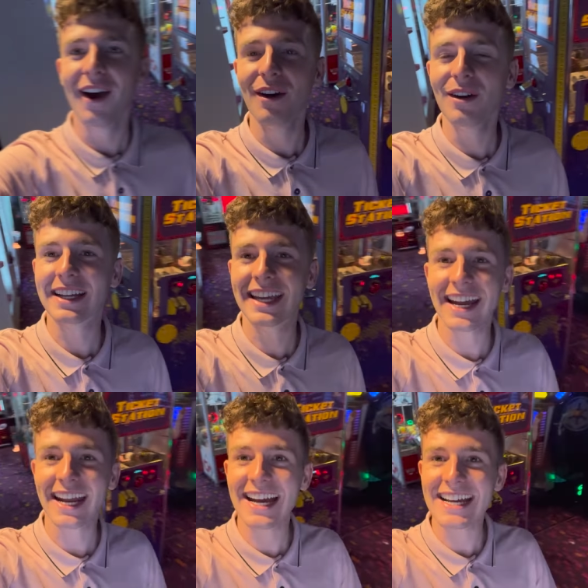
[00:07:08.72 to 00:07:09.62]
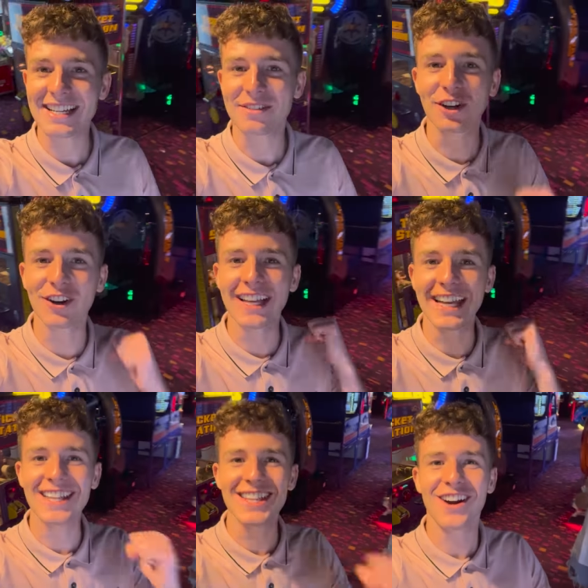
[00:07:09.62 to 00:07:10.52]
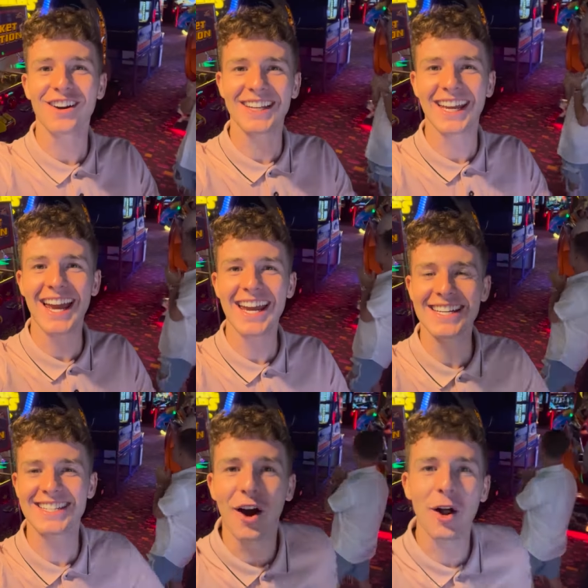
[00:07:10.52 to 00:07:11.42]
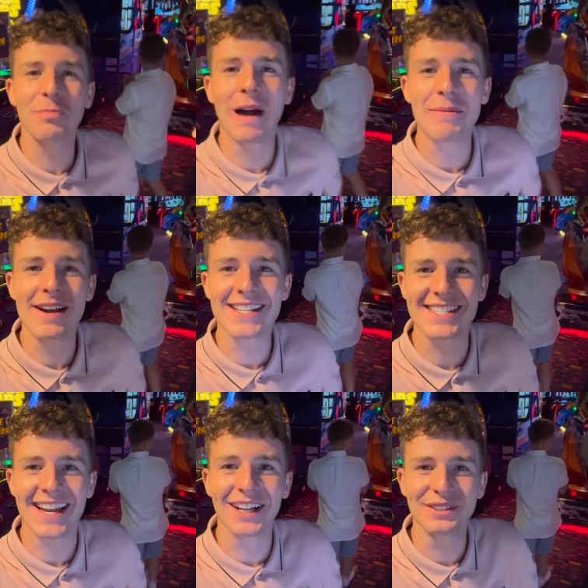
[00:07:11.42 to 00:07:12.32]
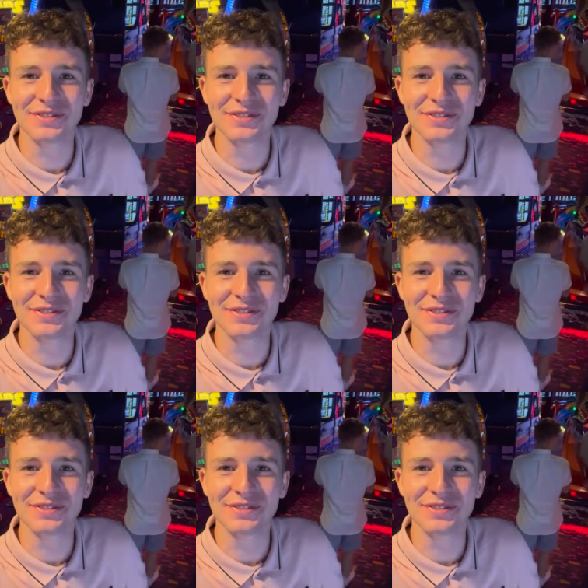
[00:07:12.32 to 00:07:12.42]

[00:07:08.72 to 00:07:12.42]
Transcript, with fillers: Okay guys, I'm currently in the arcade all by myself.